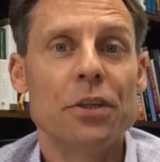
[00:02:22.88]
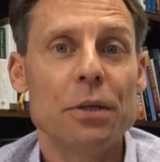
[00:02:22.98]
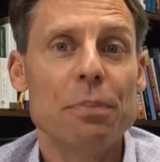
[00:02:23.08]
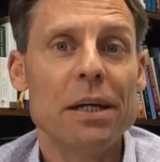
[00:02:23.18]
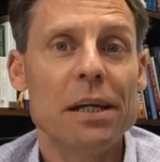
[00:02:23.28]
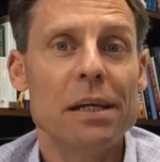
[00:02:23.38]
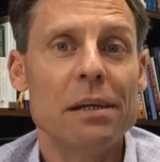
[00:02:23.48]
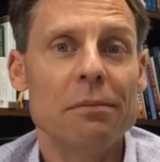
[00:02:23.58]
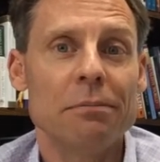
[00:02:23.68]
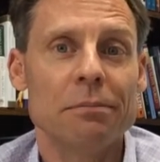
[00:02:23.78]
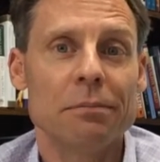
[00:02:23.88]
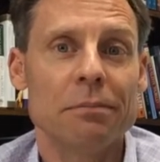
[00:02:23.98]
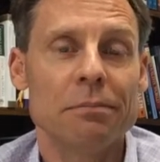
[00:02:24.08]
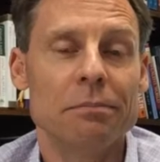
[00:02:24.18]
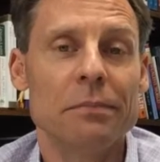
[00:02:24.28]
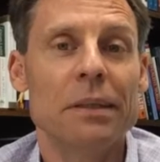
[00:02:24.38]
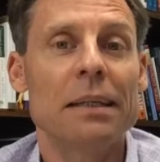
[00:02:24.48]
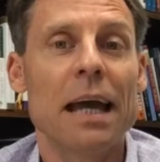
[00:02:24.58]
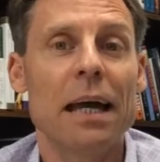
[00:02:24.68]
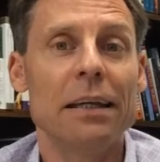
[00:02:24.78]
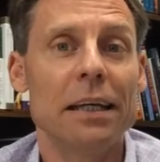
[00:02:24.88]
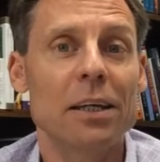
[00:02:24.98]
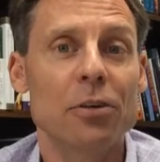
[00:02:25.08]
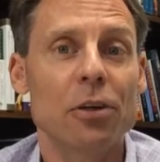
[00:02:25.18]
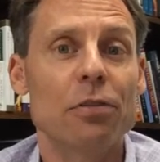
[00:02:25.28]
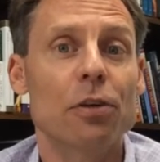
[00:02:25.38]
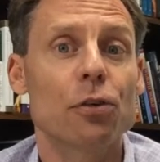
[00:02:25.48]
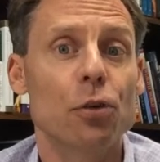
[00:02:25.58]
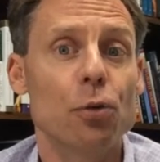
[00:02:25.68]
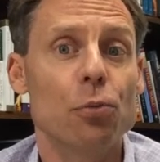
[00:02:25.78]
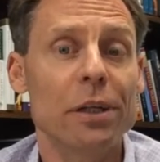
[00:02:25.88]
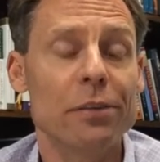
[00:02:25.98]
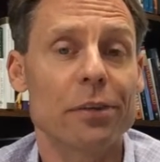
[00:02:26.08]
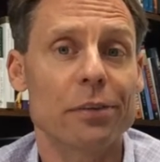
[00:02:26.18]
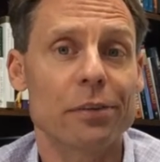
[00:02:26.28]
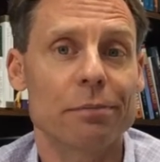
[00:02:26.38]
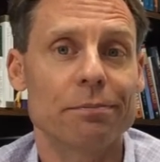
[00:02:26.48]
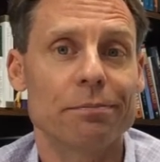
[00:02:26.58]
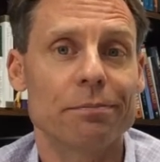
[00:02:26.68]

GDP can increase for two reasons.